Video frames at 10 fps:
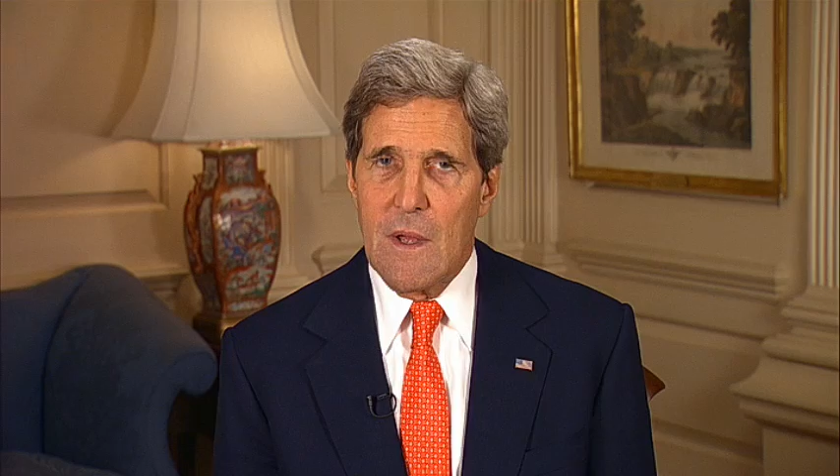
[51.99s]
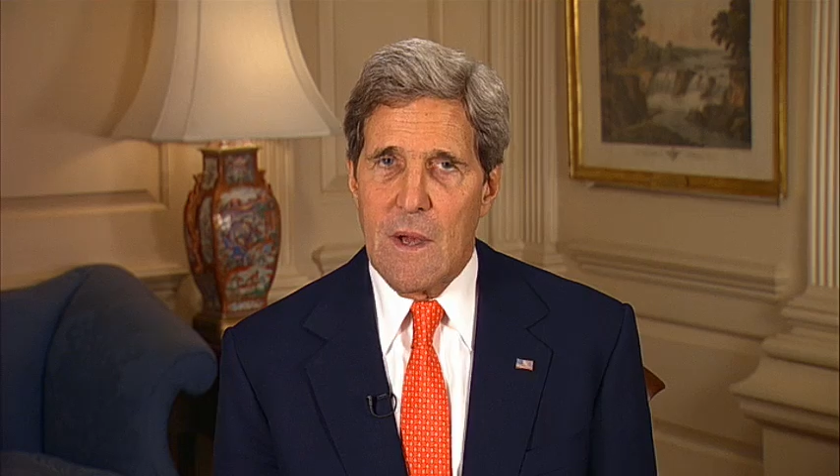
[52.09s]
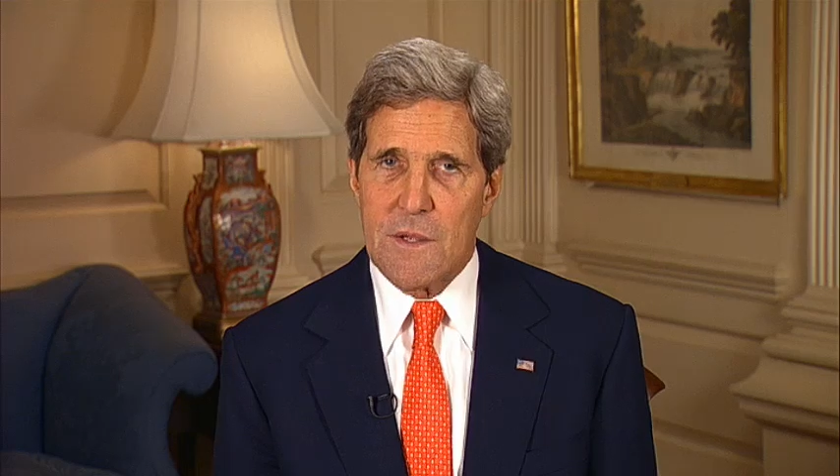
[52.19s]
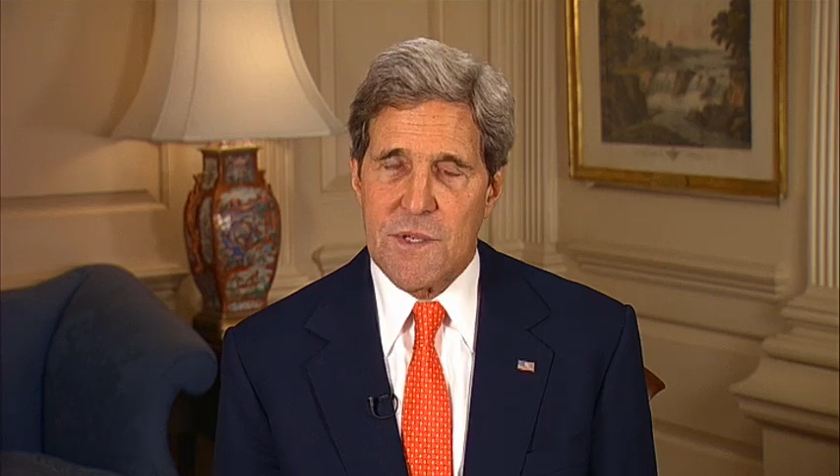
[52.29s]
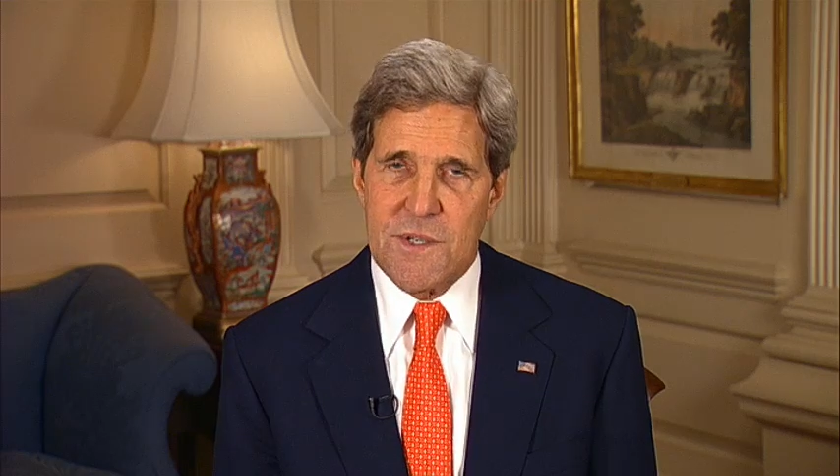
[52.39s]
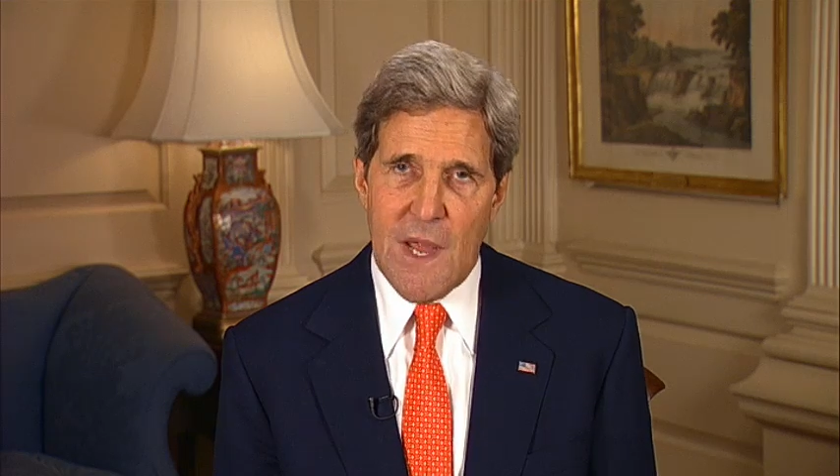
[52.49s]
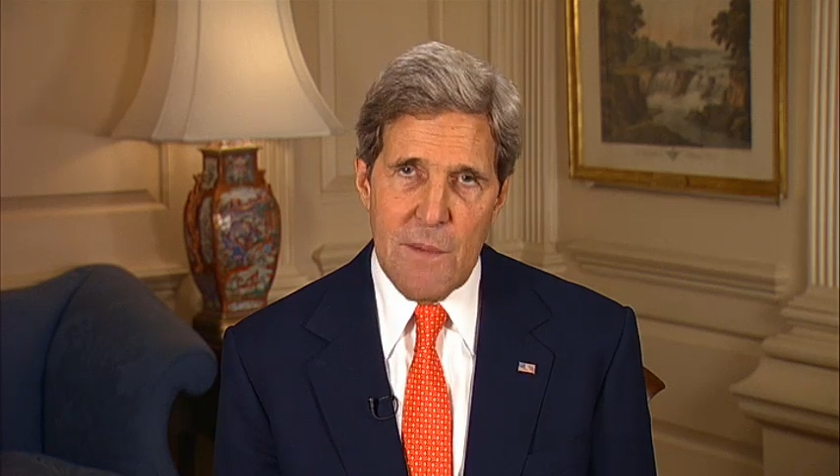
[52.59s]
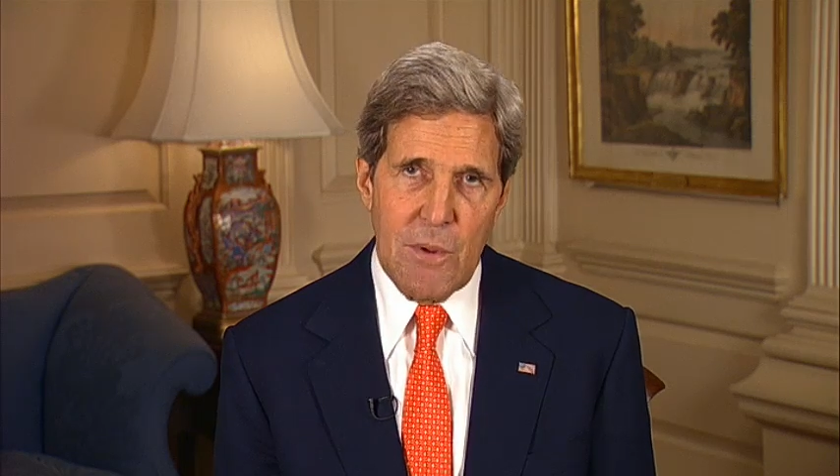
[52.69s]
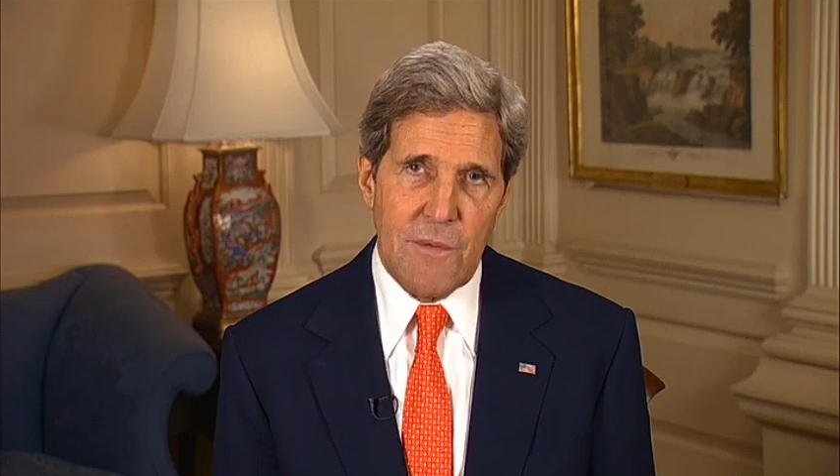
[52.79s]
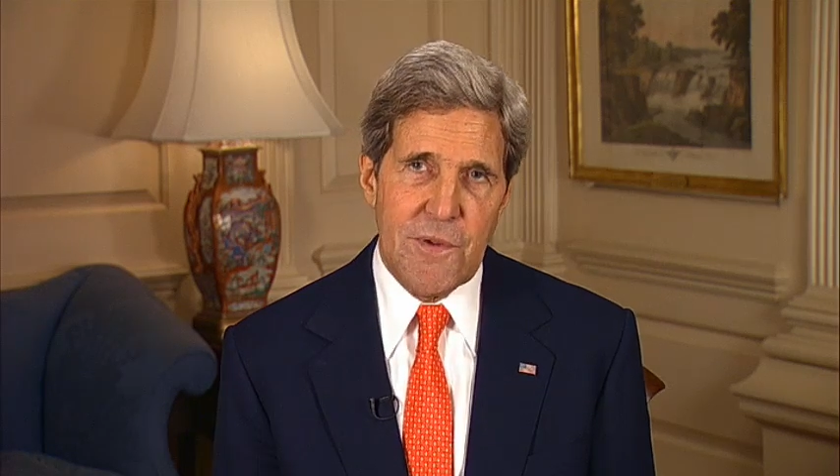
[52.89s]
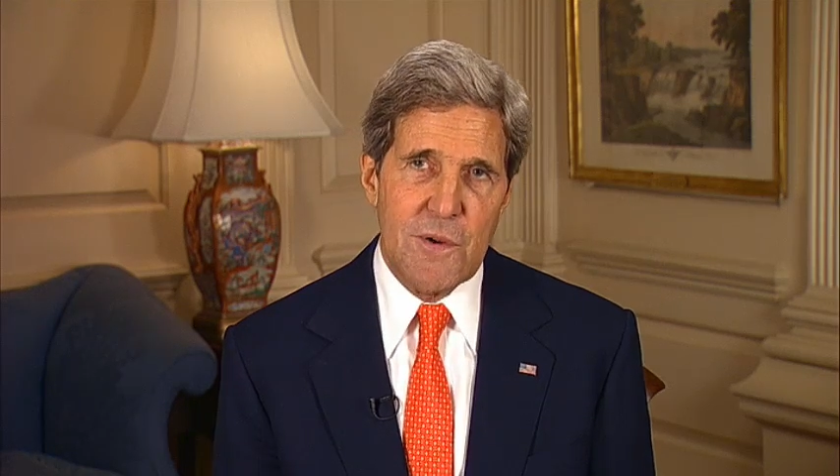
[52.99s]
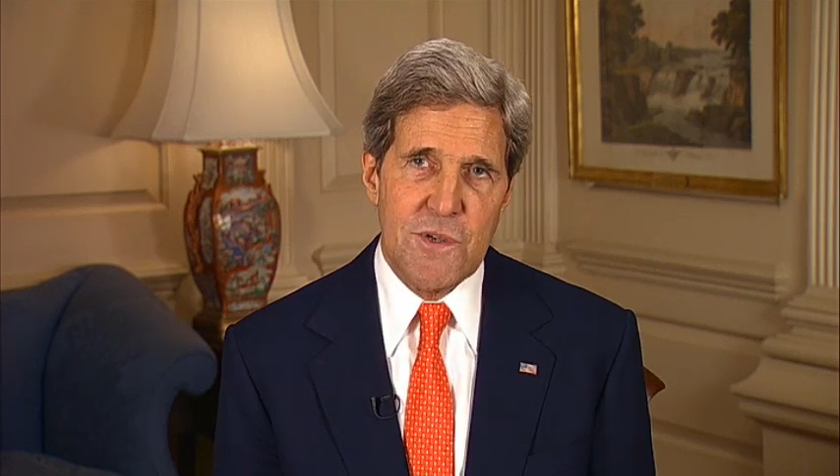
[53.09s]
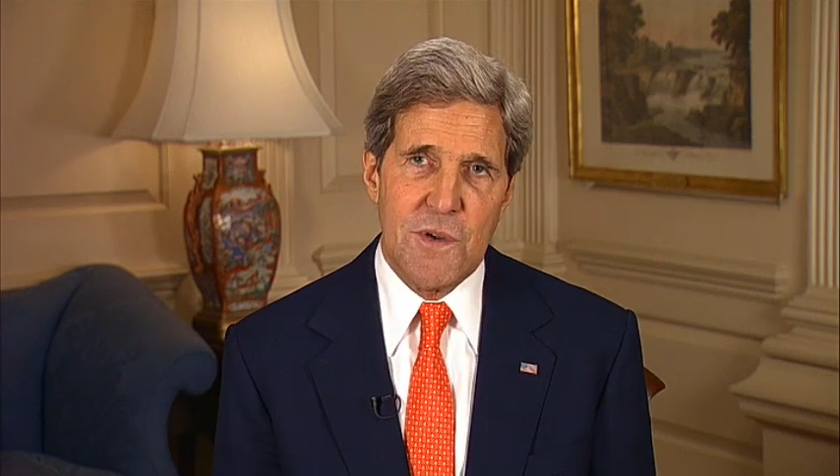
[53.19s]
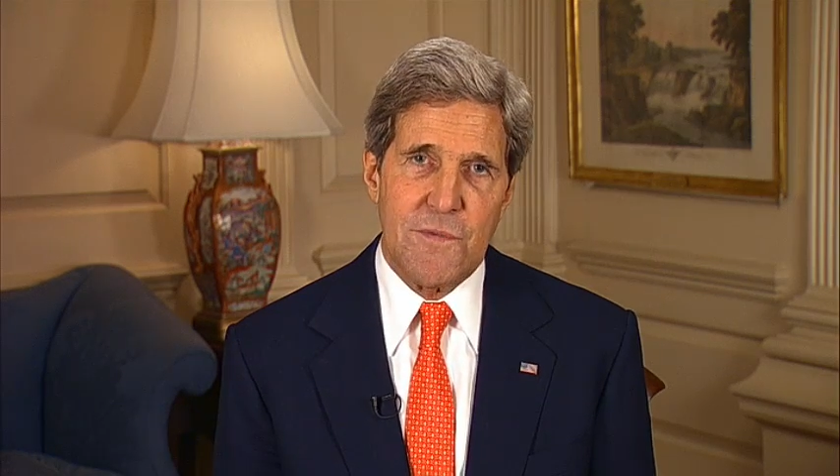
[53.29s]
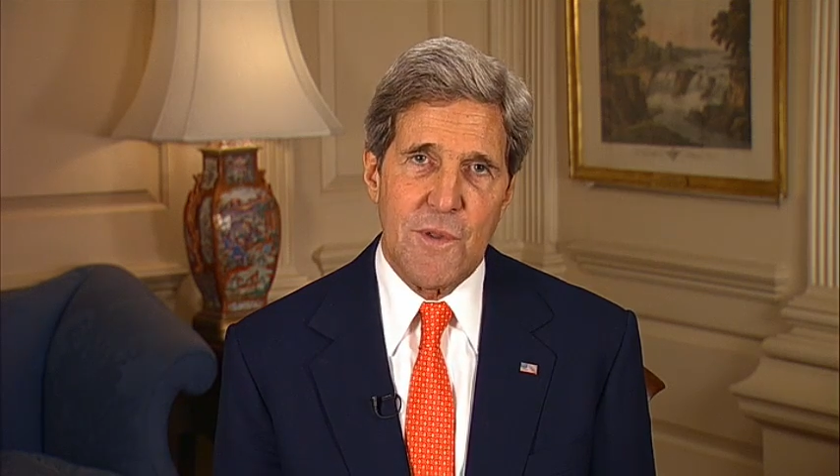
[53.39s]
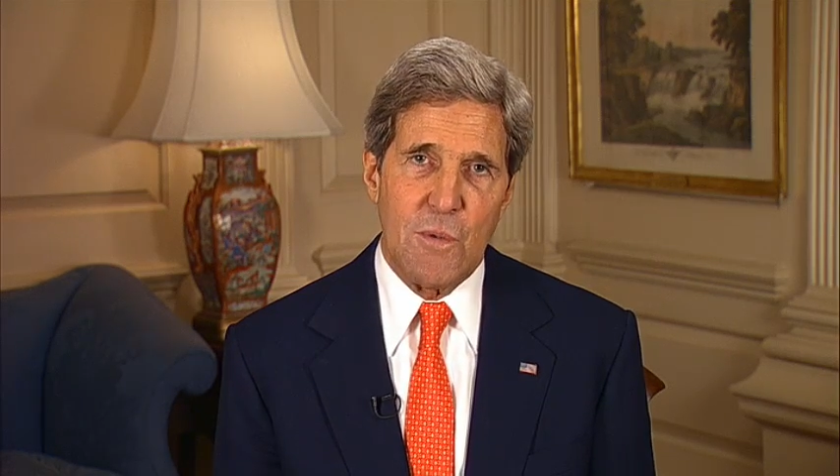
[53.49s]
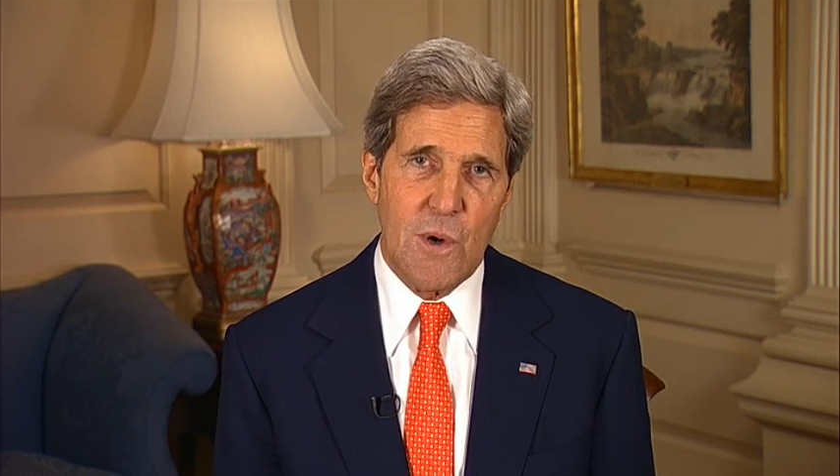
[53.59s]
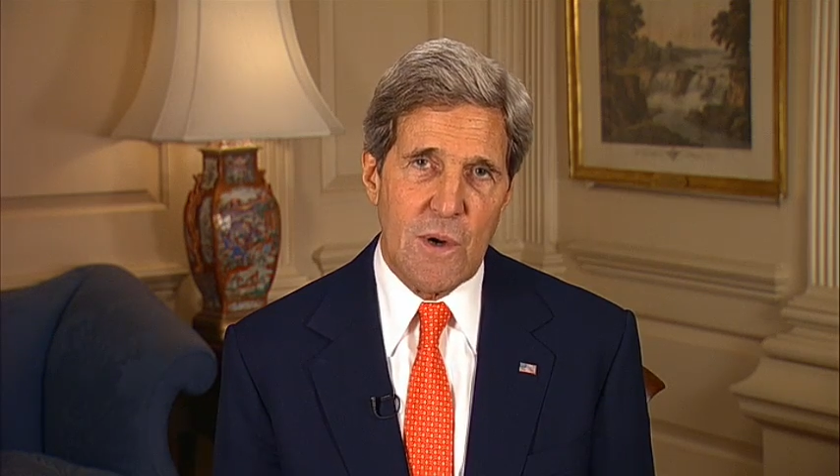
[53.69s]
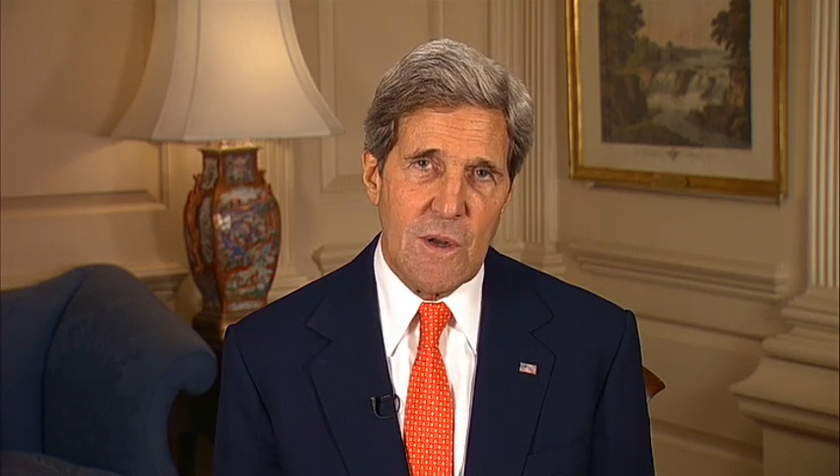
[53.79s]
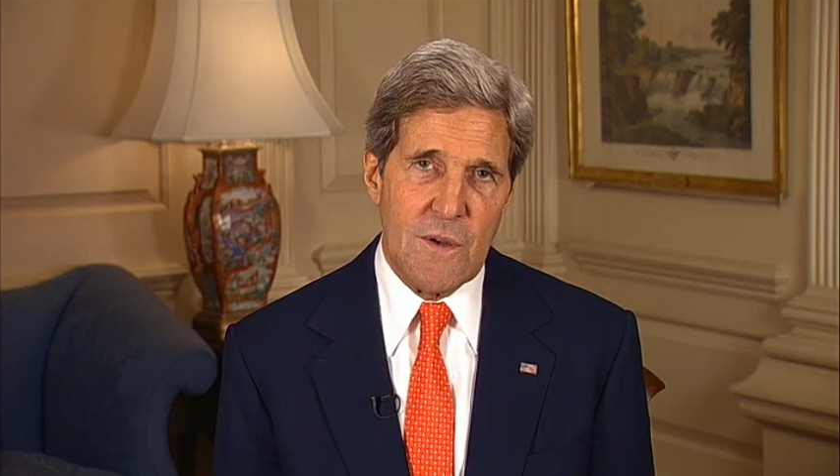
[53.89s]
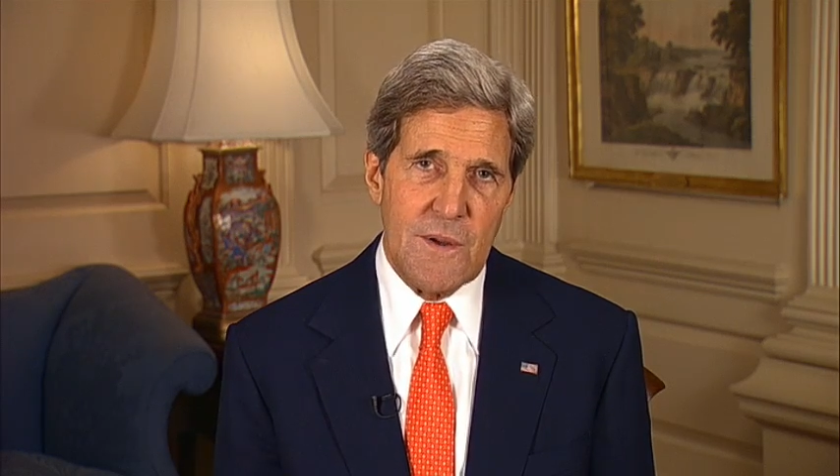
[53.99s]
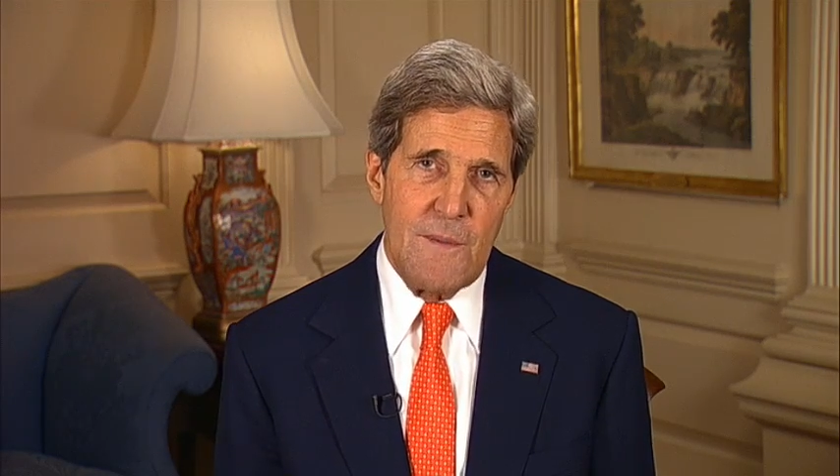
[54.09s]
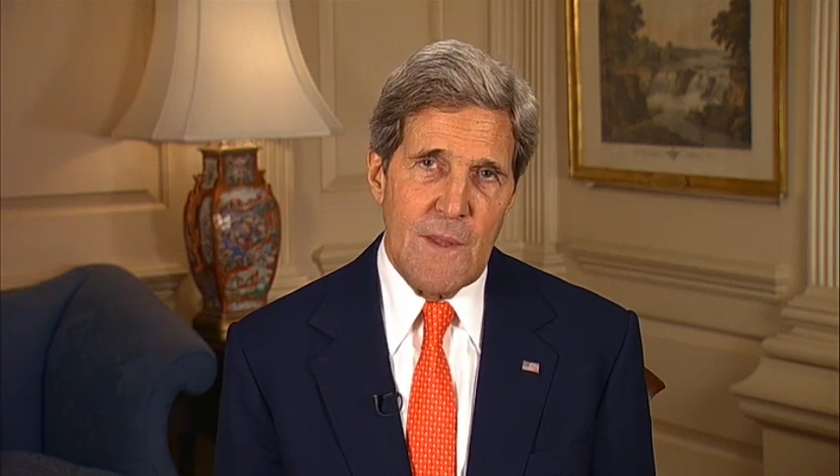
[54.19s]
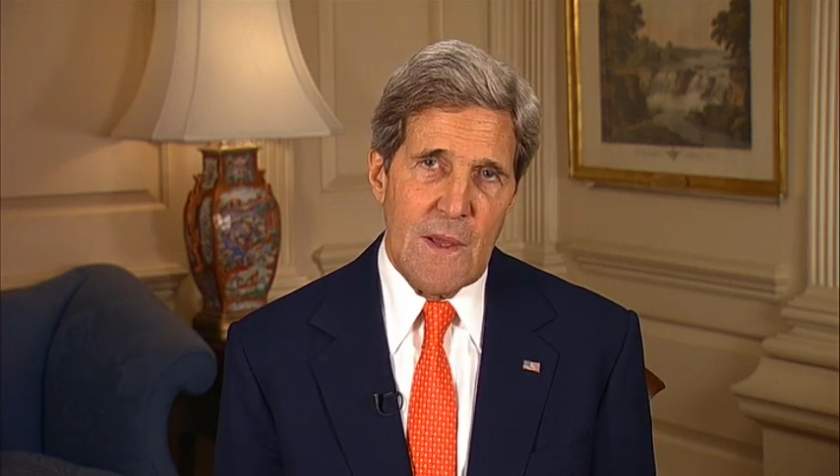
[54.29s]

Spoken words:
a stable future for the world,